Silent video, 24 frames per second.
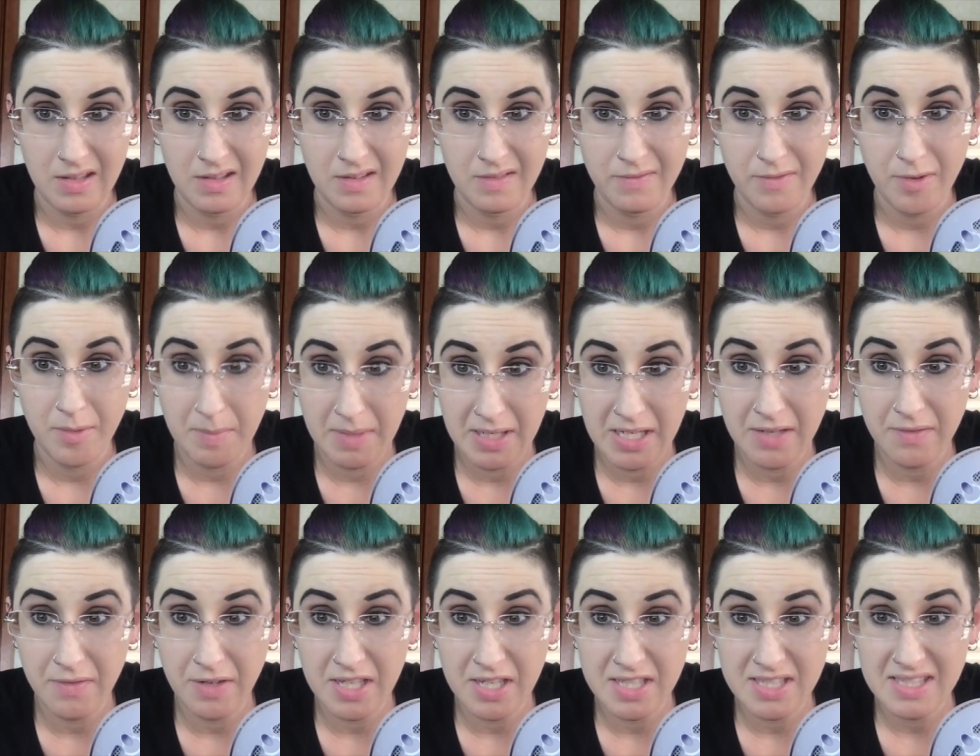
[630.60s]
for many
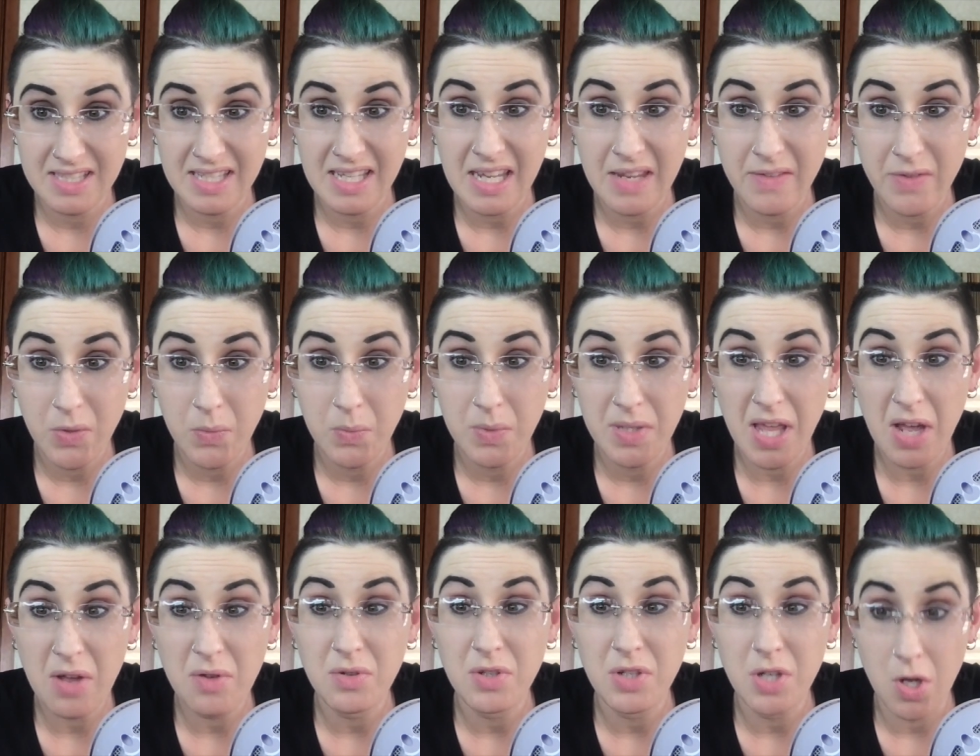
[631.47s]
of us, even
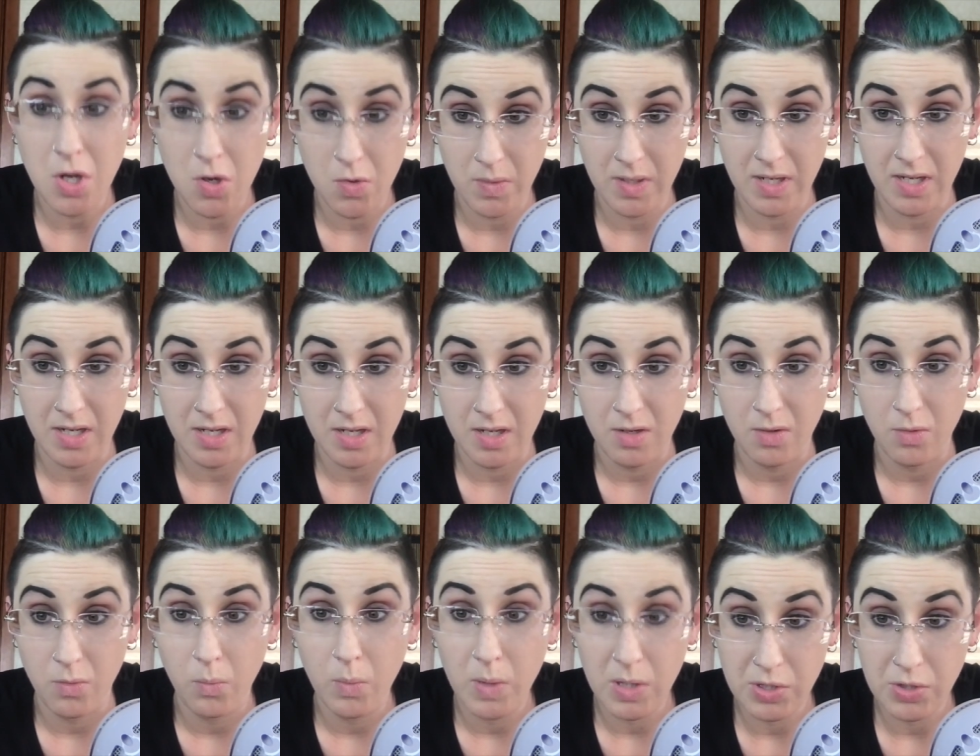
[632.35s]
without knowing
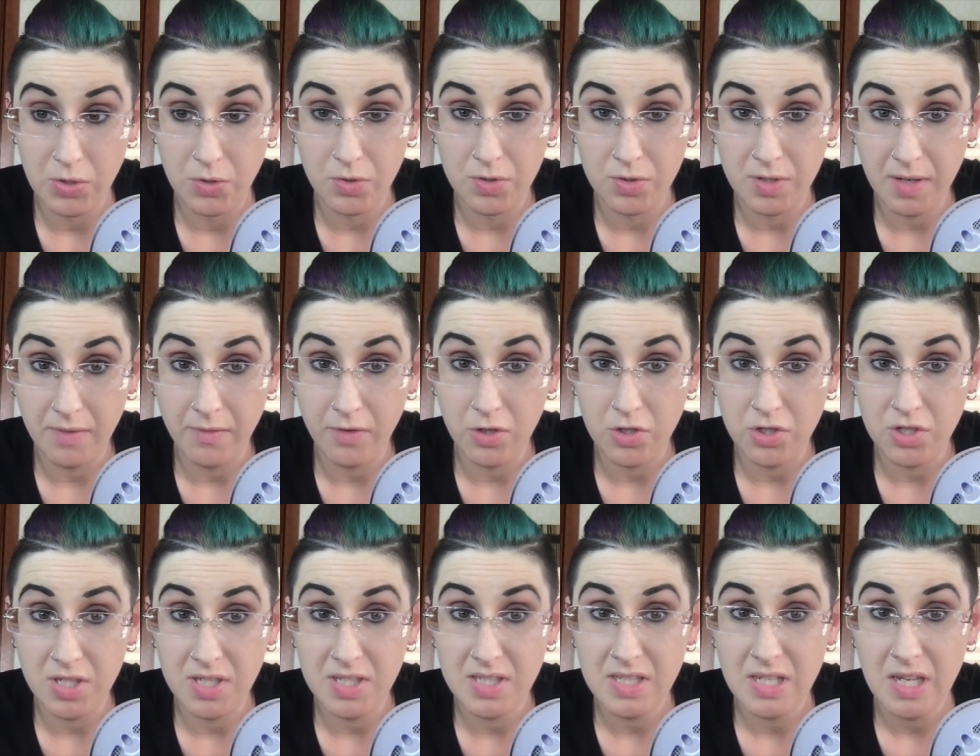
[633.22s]
we're
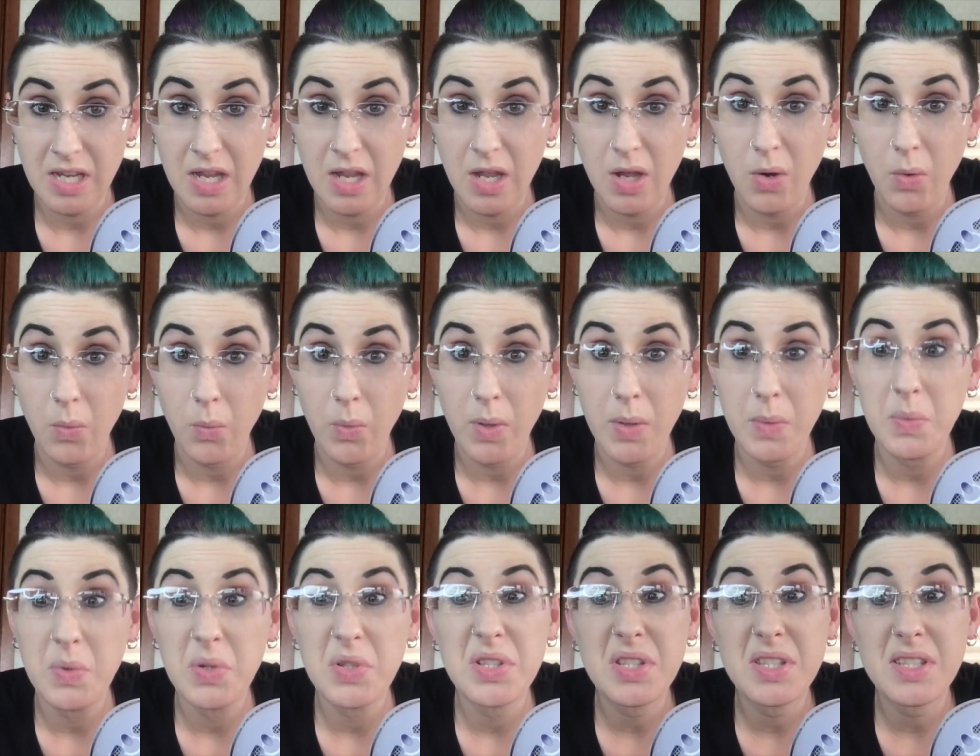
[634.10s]
neurodivergent, we
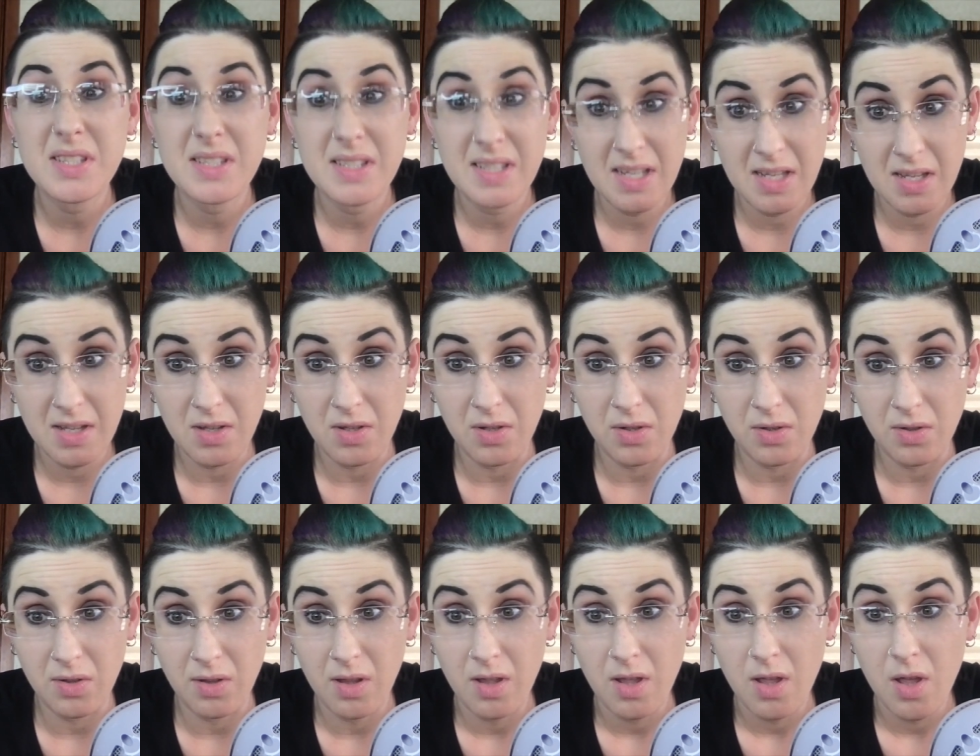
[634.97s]
will
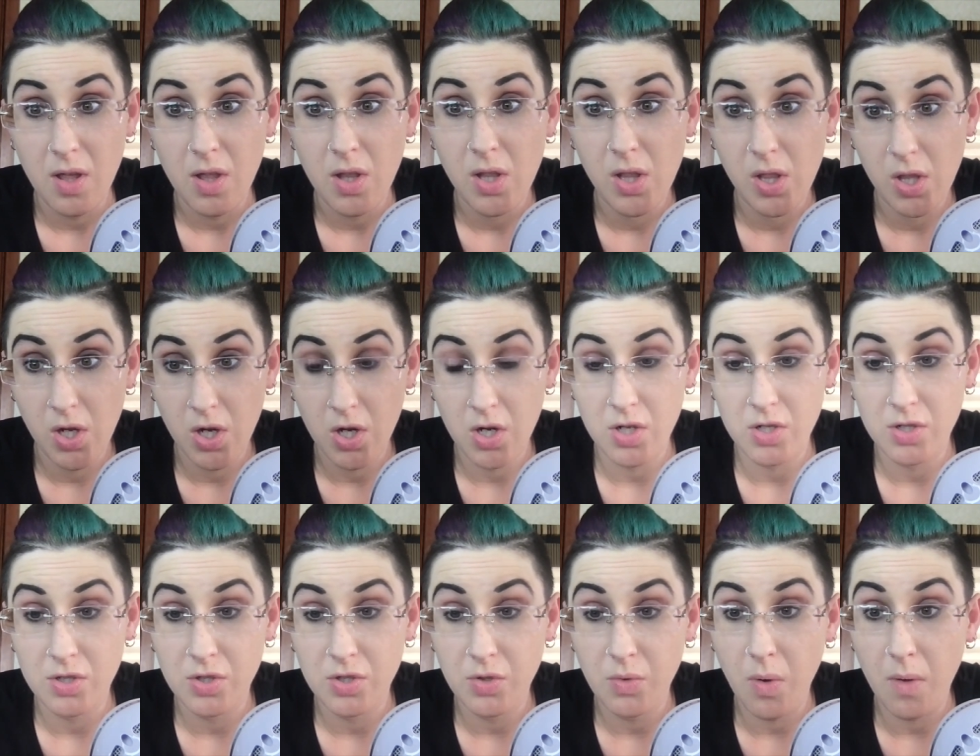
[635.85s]
still
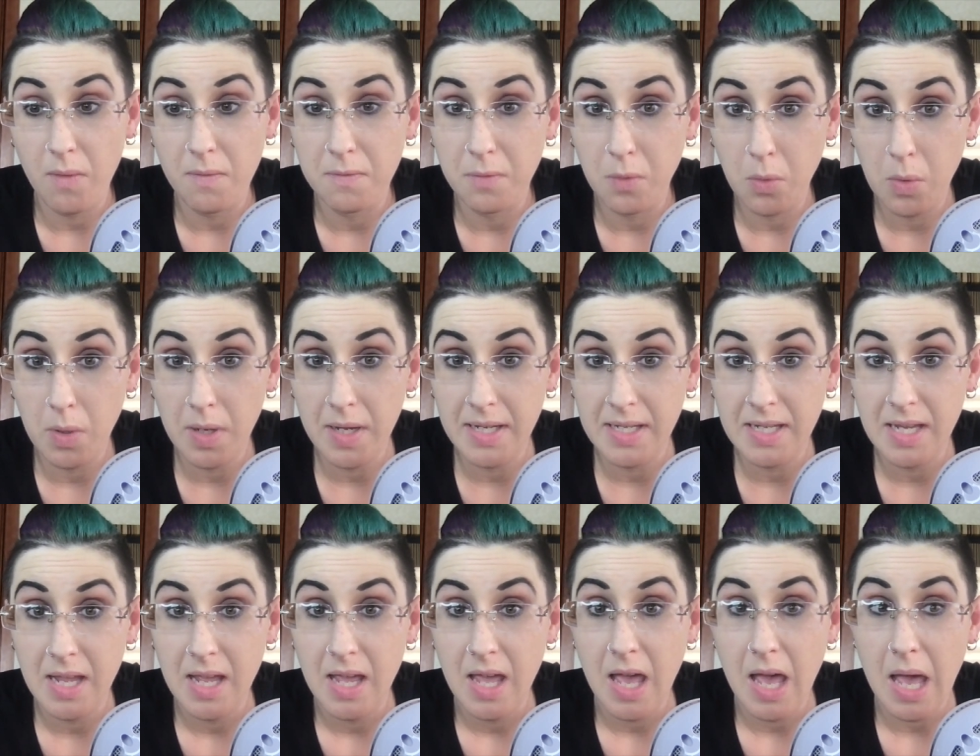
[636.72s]
learn to avoid
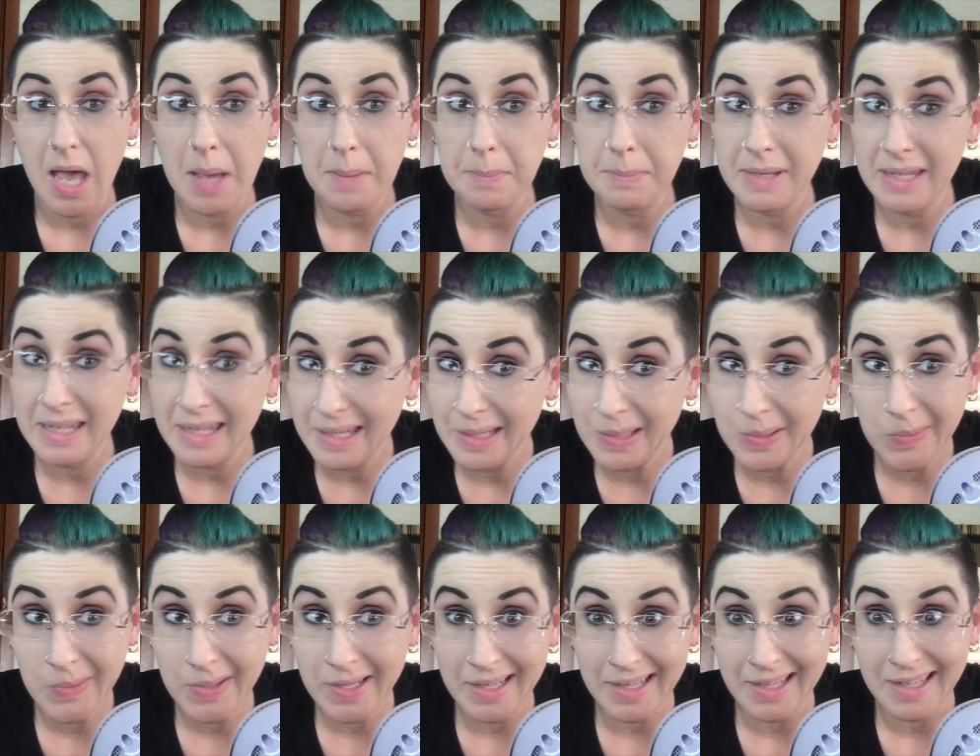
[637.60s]

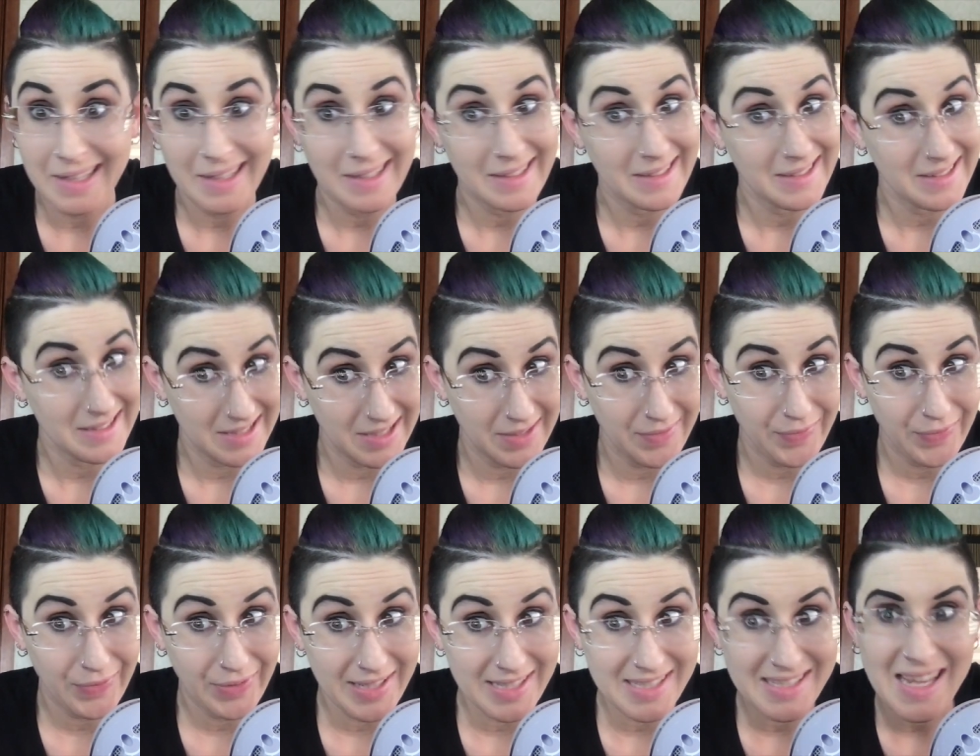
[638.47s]
appearing
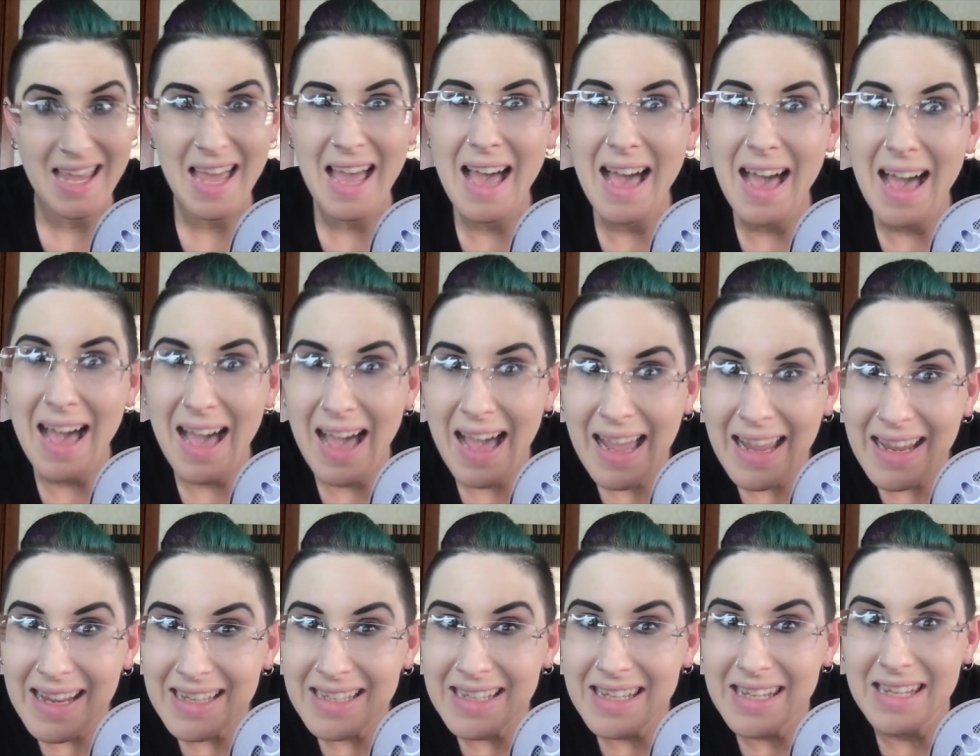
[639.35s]
different,
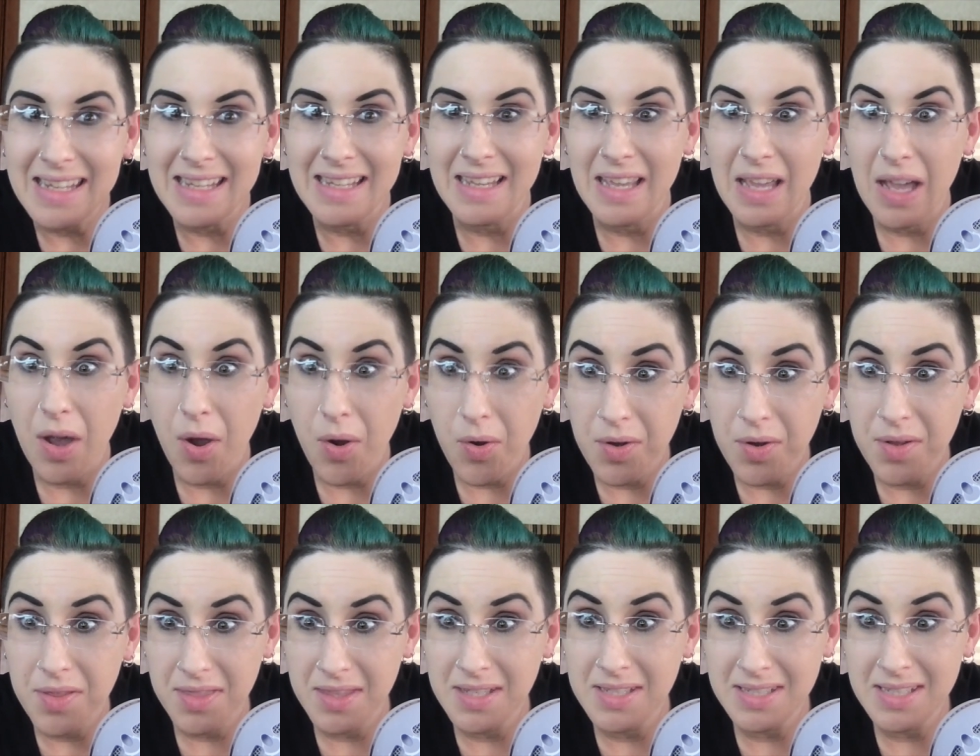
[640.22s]
hiding our
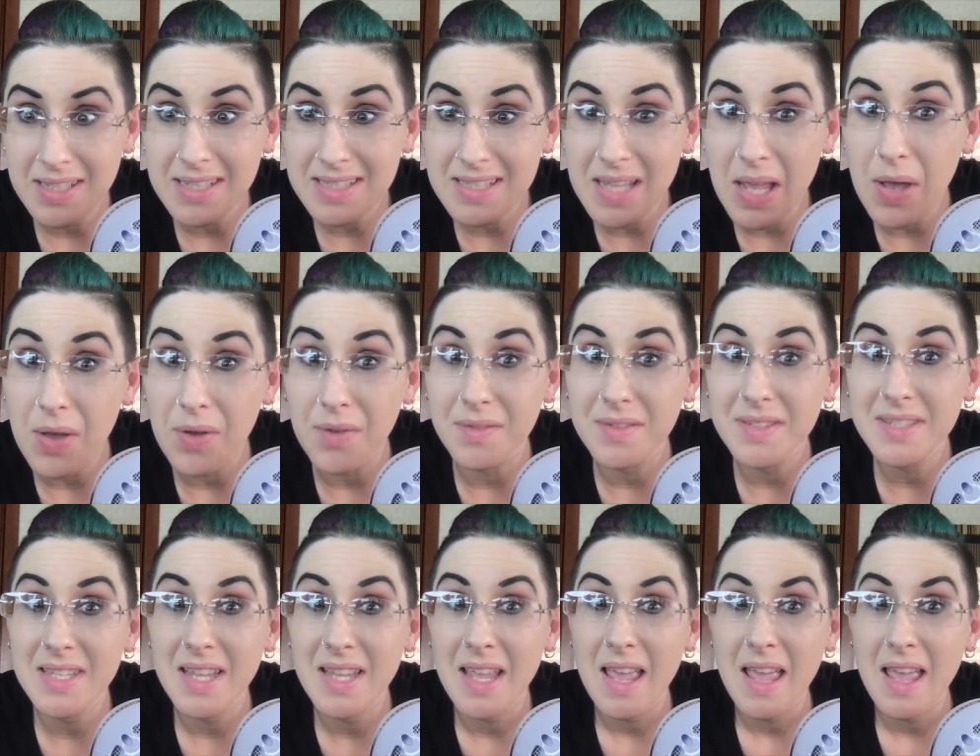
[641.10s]
authentic selves